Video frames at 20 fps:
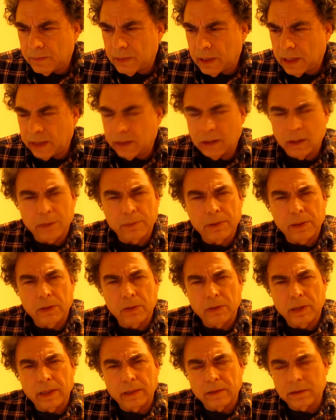I could have been
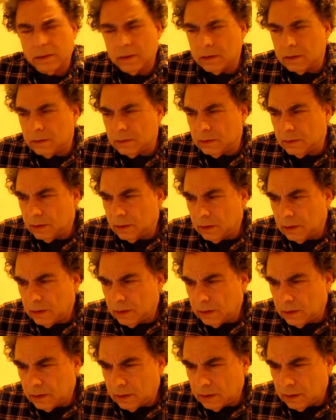arrested
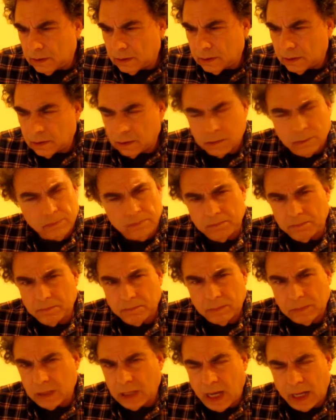or
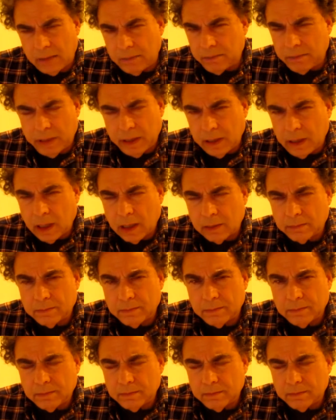gotten beat up.